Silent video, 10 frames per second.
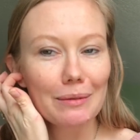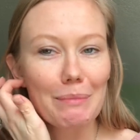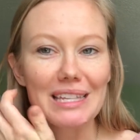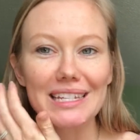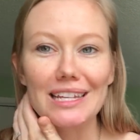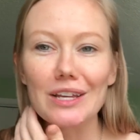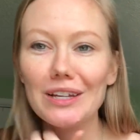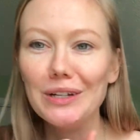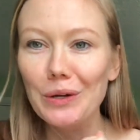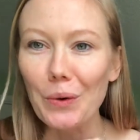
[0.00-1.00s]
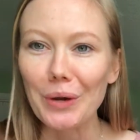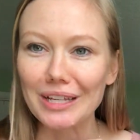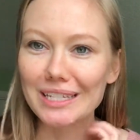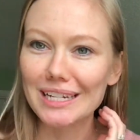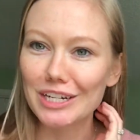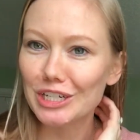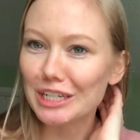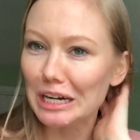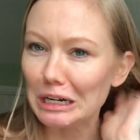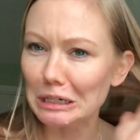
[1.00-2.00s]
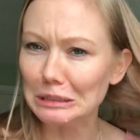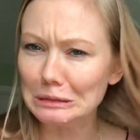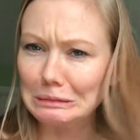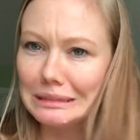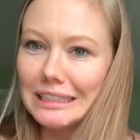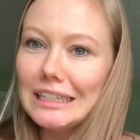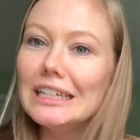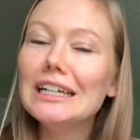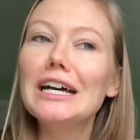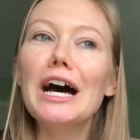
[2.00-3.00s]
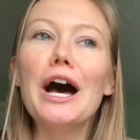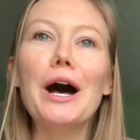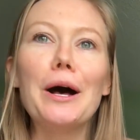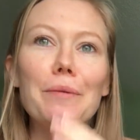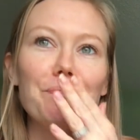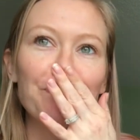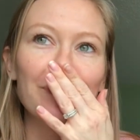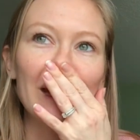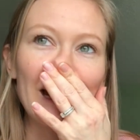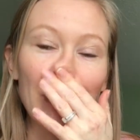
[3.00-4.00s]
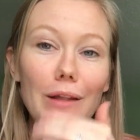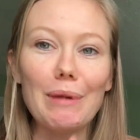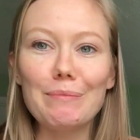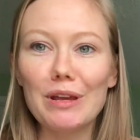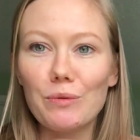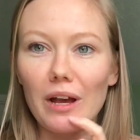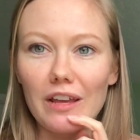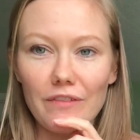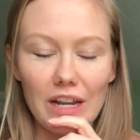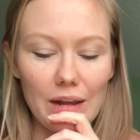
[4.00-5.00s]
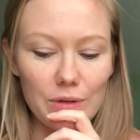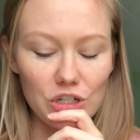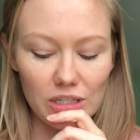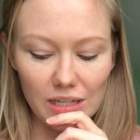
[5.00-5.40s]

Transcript: messy oil station there. I called my midwife and I was just